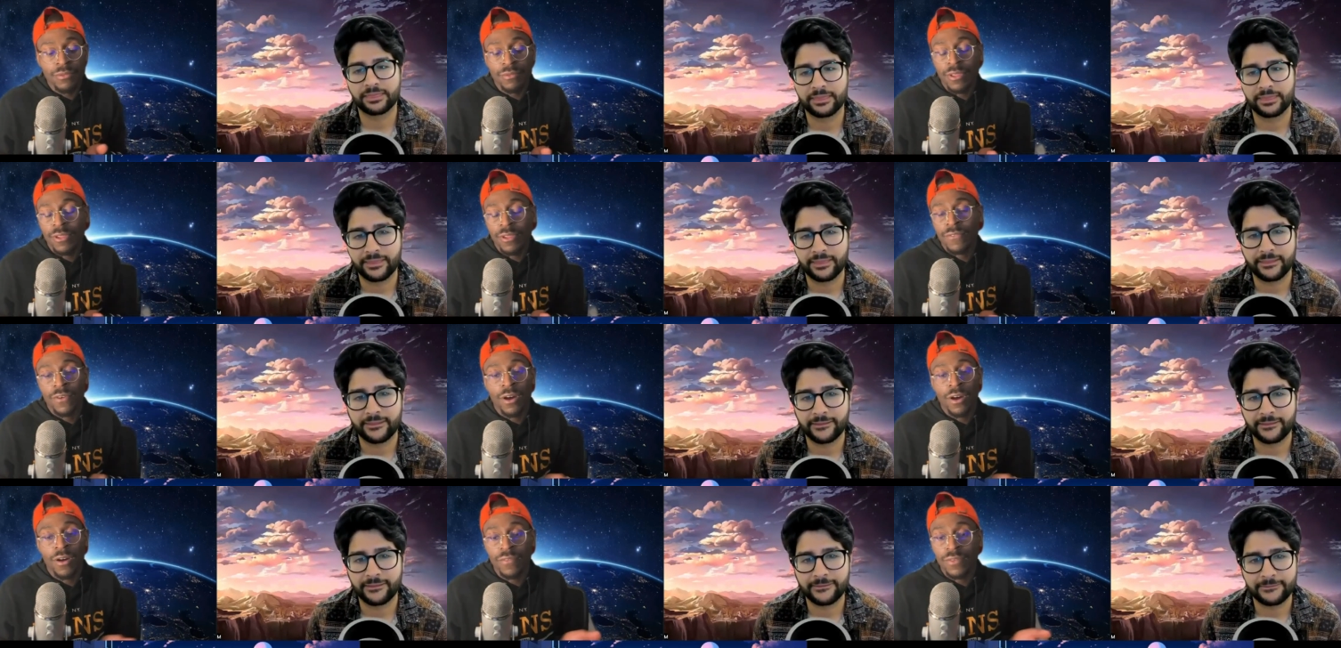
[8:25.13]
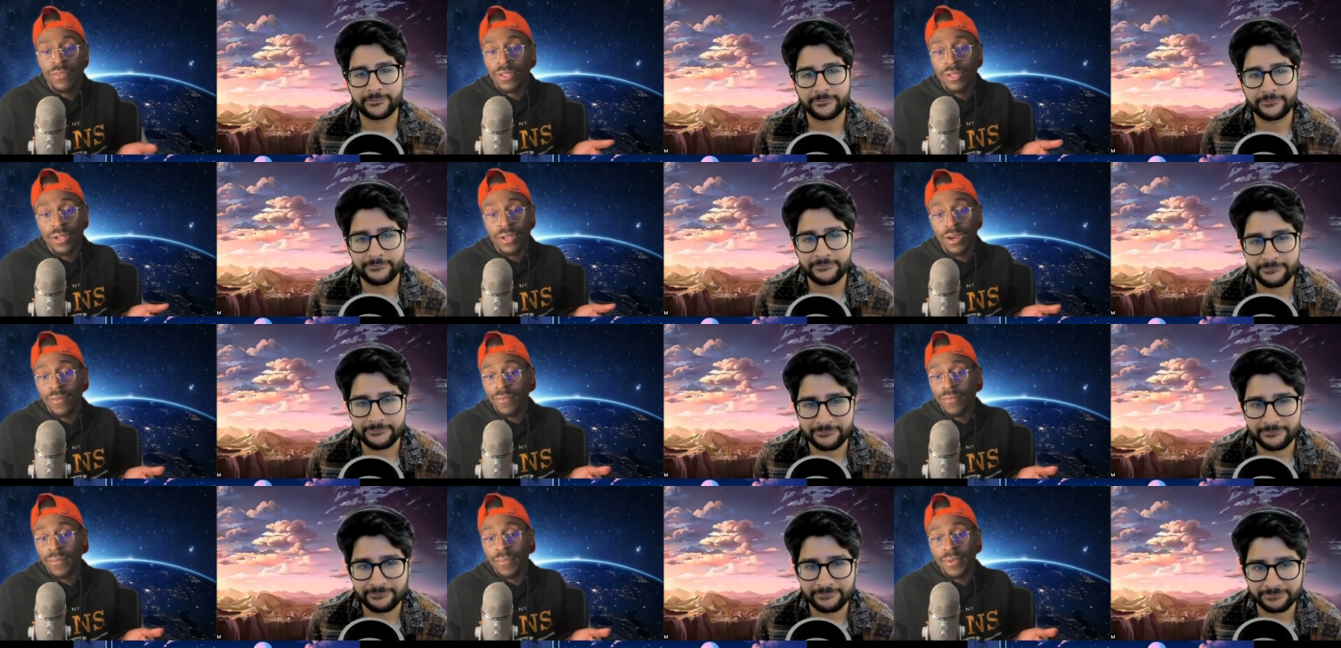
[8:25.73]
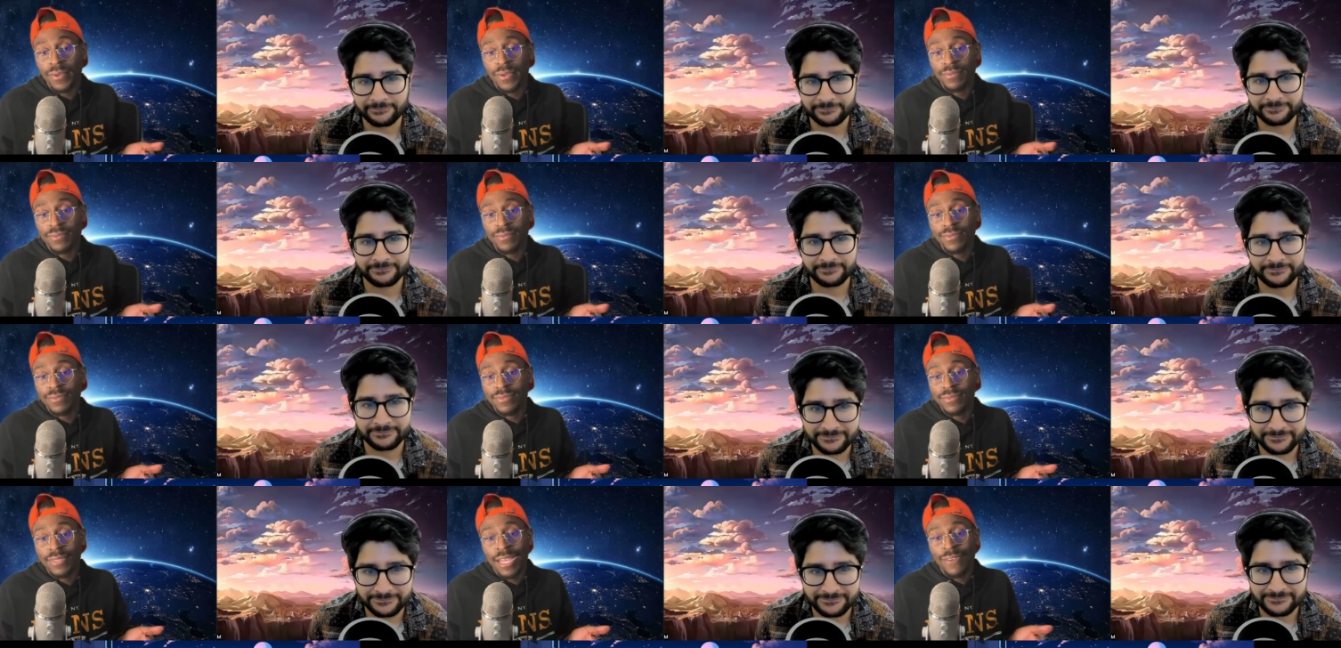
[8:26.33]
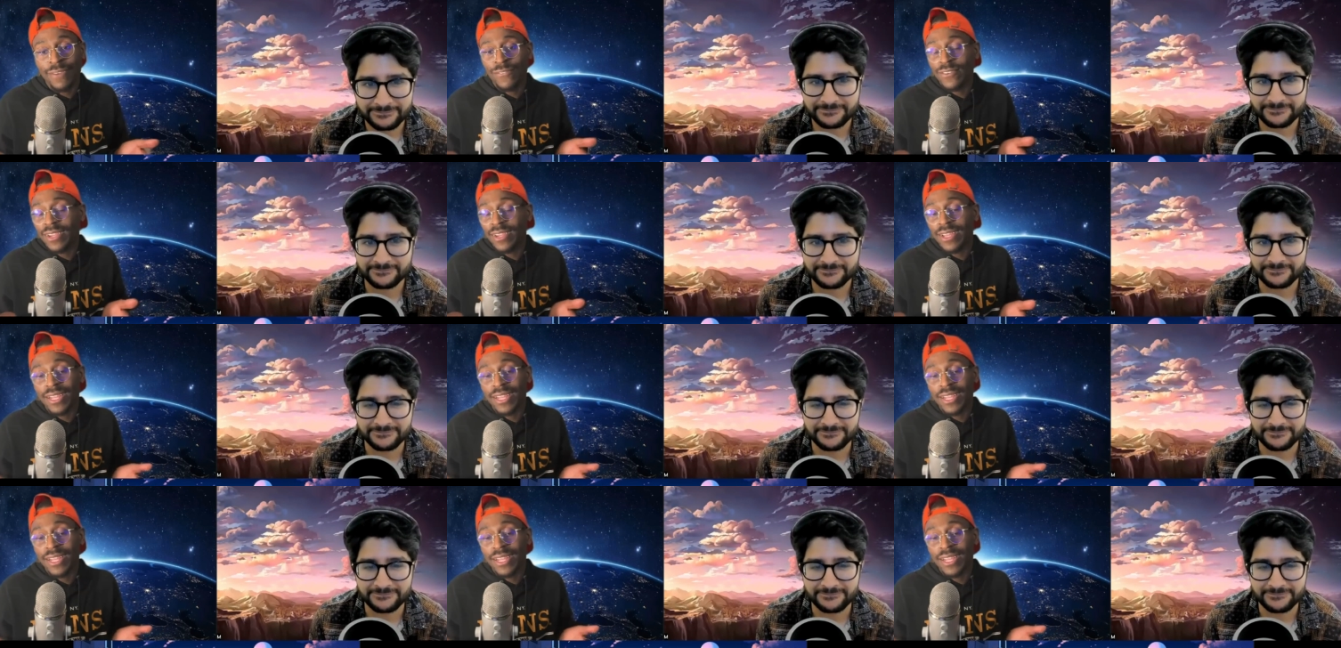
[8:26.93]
Speaker 1: involving the government. I feel like